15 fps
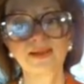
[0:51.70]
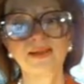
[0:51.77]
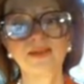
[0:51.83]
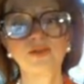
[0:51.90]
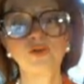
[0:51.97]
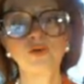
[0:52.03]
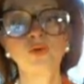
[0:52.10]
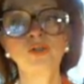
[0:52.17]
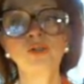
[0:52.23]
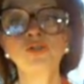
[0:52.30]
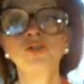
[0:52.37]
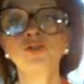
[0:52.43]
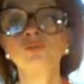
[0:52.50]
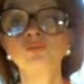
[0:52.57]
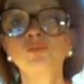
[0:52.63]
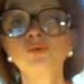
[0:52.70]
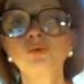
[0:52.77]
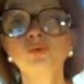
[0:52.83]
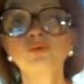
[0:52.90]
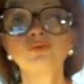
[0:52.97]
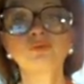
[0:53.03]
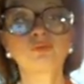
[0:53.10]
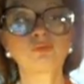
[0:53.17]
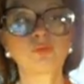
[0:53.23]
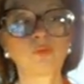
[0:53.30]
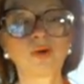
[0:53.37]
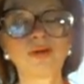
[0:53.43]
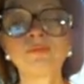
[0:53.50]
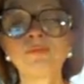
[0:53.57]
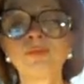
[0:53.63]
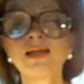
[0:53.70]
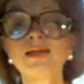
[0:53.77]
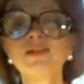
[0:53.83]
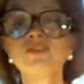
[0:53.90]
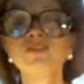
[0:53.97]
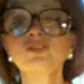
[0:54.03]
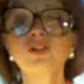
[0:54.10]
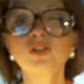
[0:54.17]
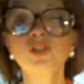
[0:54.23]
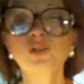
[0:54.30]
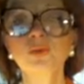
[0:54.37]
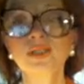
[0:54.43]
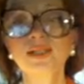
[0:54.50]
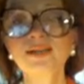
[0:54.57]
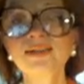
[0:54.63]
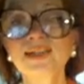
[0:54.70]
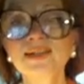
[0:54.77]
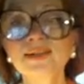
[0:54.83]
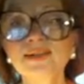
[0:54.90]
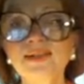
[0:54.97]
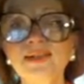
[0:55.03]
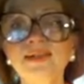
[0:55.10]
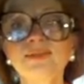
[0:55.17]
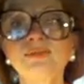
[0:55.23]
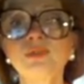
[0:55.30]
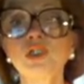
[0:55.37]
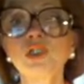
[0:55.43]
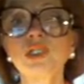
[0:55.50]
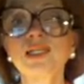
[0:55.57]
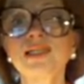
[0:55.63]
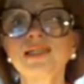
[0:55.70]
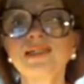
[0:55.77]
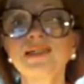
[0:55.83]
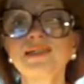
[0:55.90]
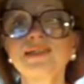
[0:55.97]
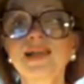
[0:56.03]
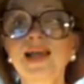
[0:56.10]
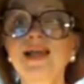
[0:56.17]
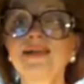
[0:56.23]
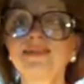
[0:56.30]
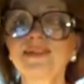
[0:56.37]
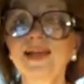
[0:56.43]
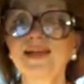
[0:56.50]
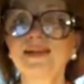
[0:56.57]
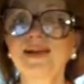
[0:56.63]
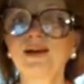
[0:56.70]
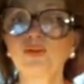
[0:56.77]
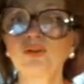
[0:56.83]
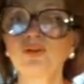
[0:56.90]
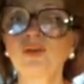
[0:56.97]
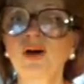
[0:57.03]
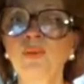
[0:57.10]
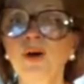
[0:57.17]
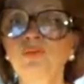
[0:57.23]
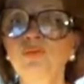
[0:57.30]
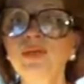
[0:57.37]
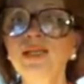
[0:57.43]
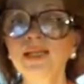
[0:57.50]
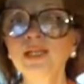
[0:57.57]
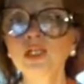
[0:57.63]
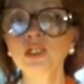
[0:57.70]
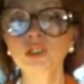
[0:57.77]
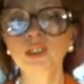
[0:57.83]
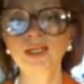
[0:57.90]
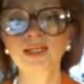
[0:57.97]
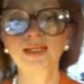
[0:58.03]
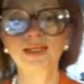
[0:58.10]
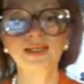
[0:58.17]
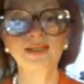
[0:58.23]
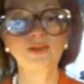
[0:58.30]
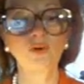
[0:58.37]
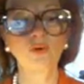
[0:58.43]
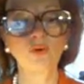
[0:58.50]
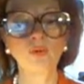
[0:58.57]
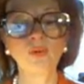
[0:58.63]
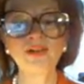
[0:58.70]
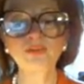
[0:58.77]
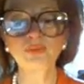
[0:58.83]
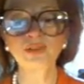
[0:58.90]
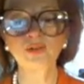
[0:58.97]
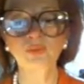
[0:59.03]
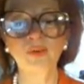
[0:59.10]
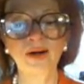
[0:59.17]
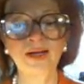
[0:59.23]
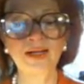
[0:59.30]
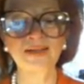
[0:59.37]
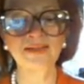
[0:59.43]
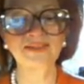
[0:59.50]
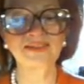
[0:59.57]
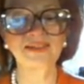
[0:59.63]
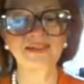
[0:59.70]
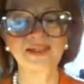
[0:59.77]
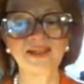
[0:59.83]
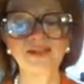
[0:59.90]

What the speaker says: In order to move from one place to another, which is as yet out of our reach, it always requires an